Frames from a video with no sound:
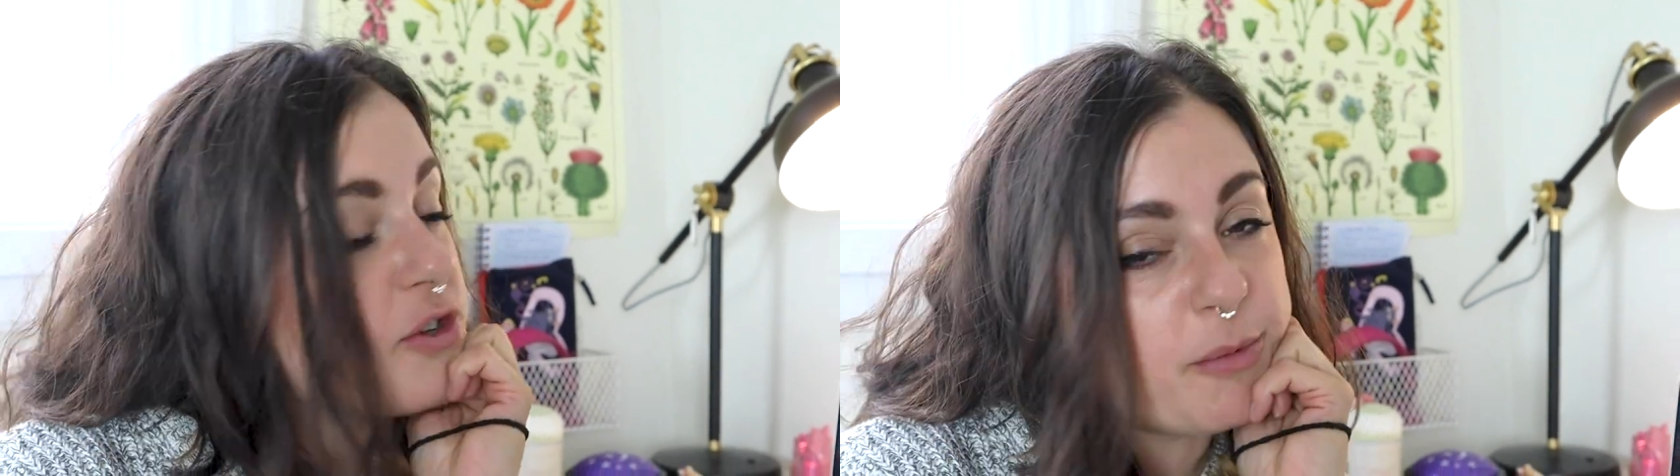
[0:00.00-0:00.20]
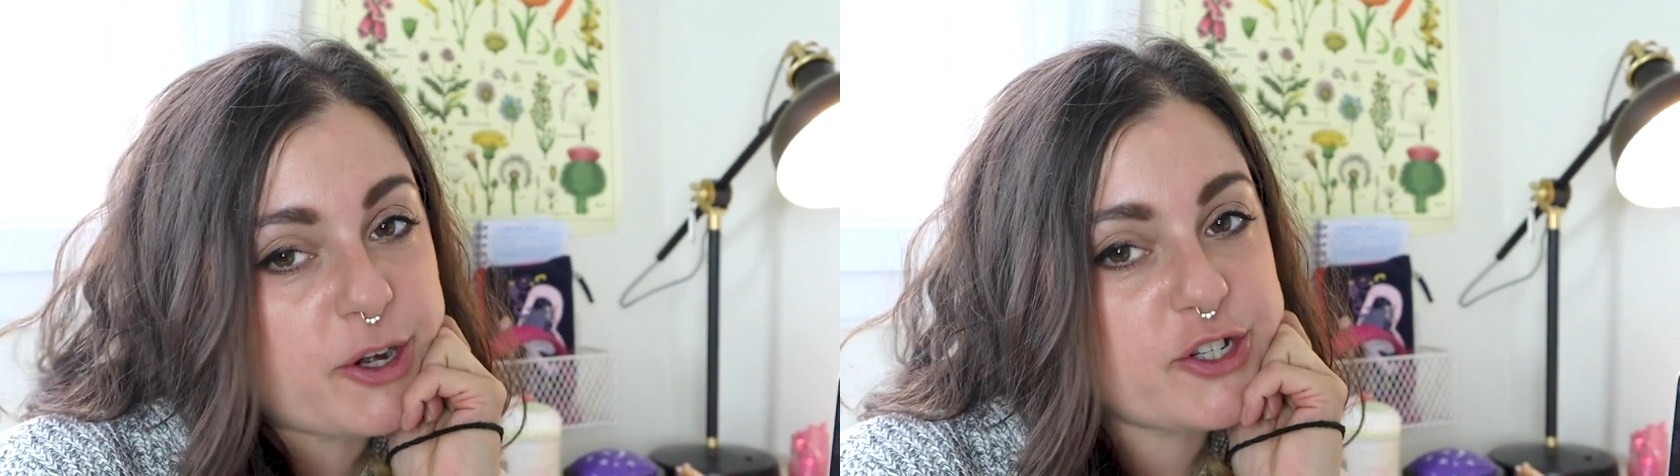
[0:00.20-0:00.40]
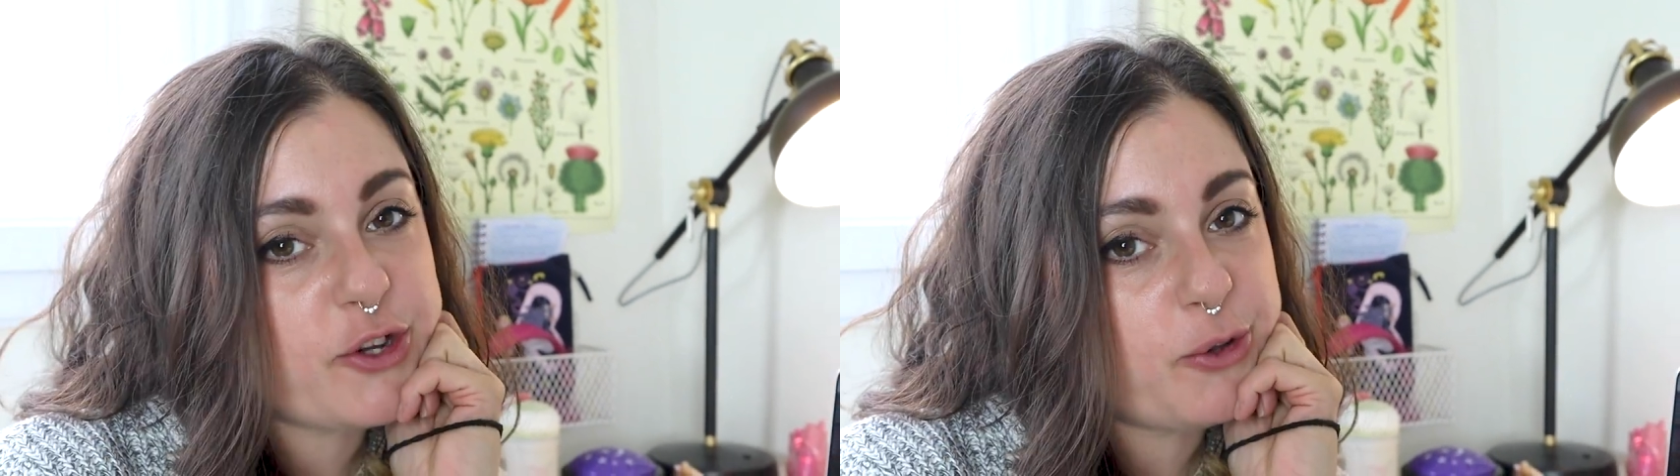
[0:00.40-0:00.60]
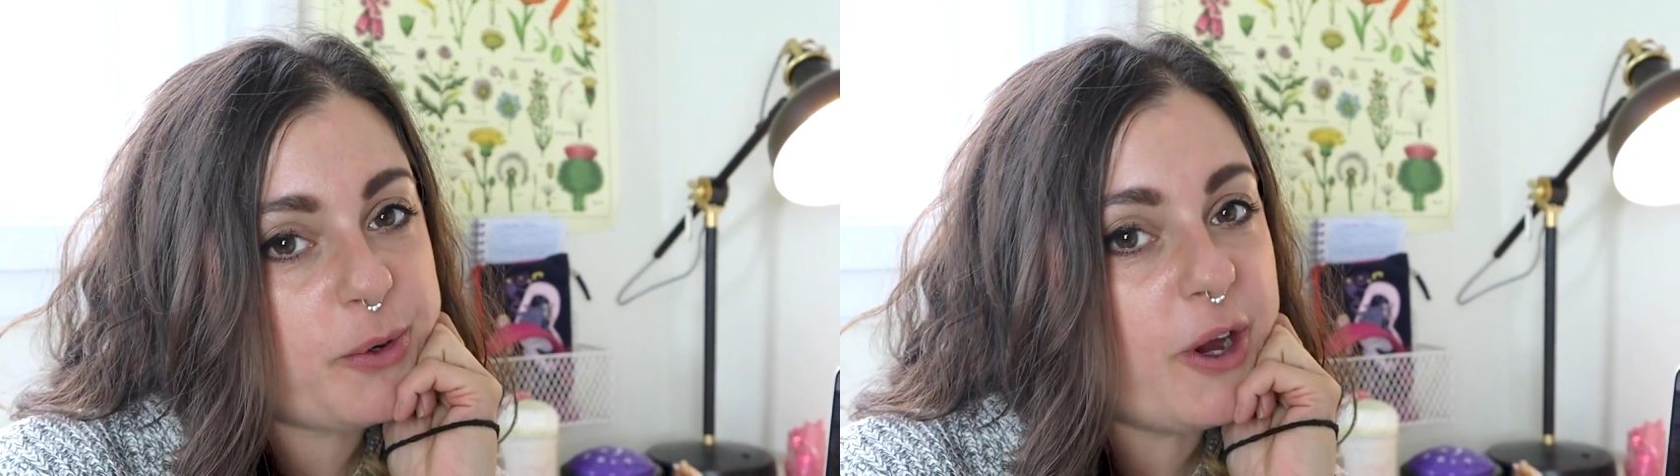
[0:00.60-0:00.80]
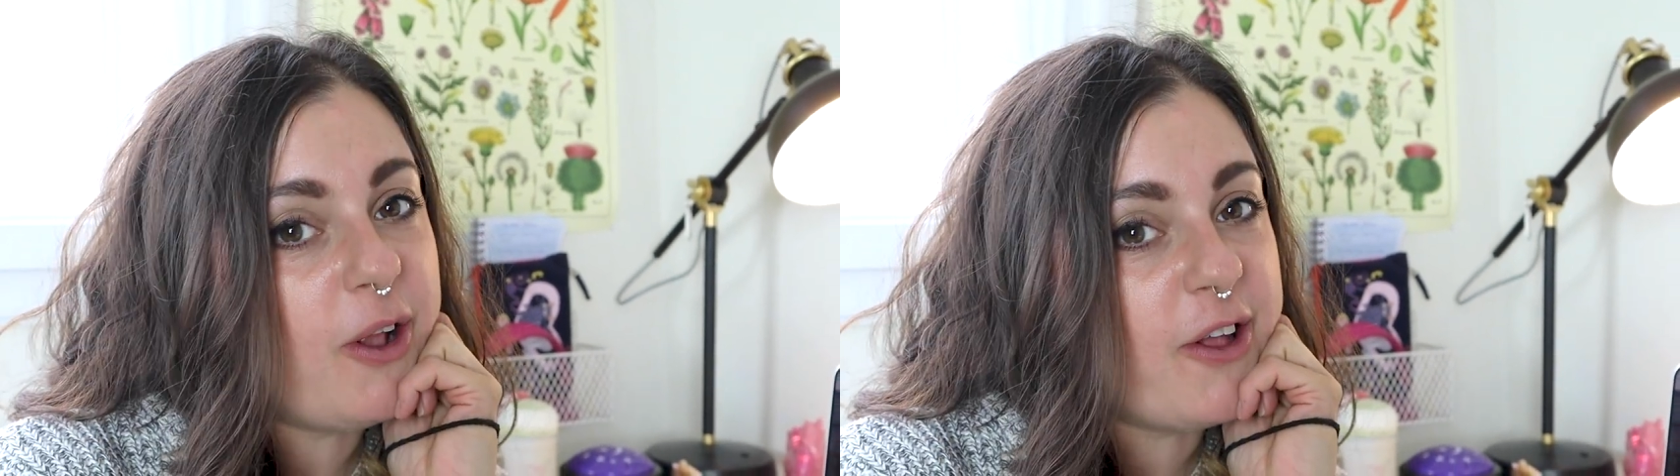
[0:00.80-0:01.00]
so much.
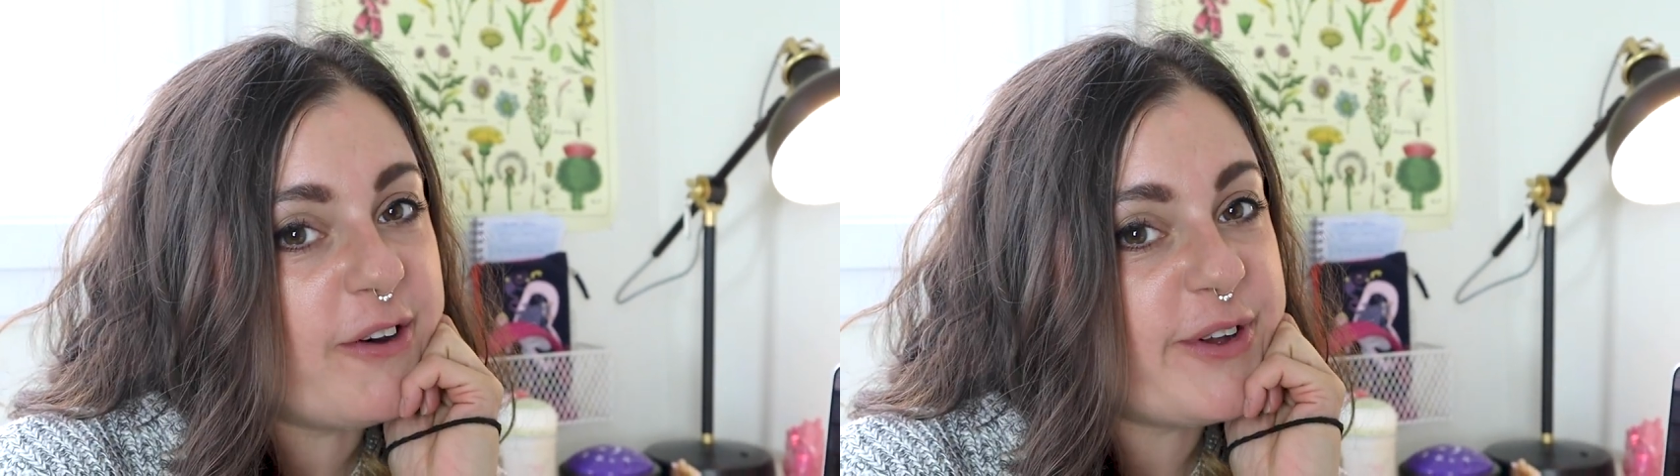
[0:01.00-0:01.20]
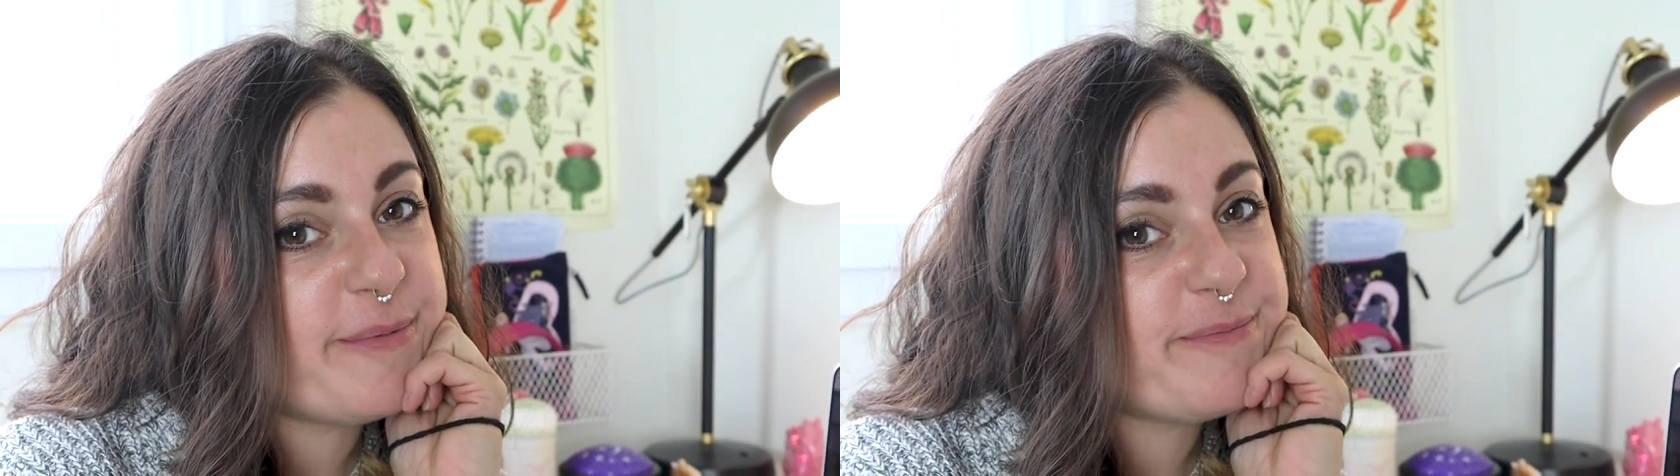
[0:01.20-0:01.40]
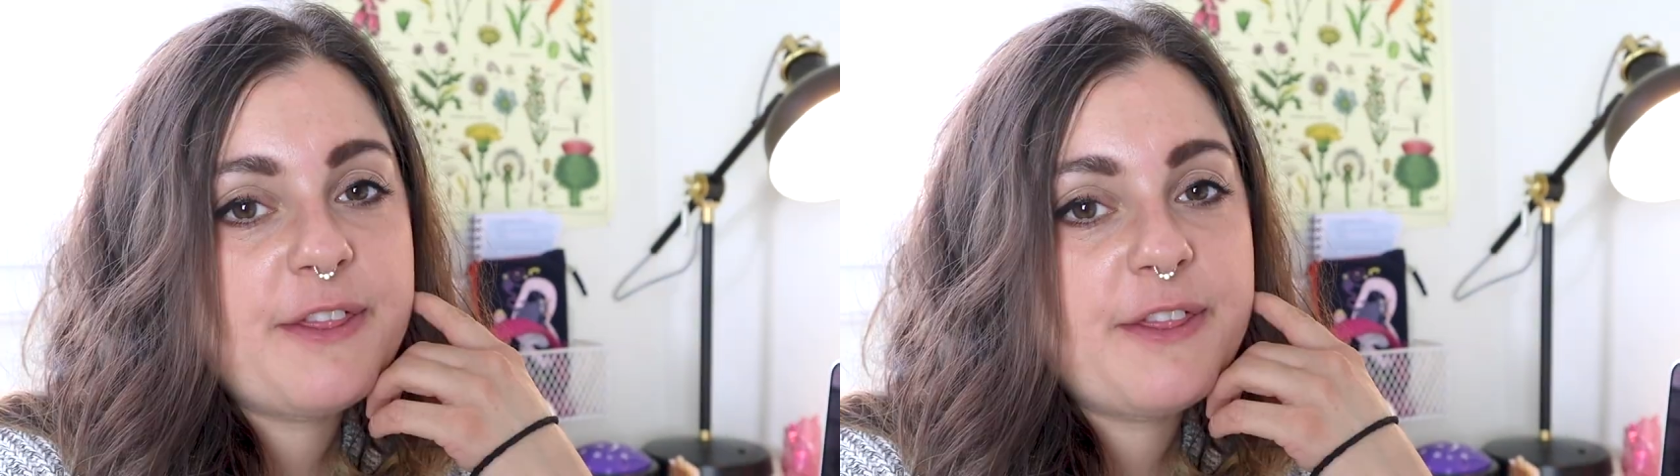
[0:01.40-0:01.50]
Don't we all love him?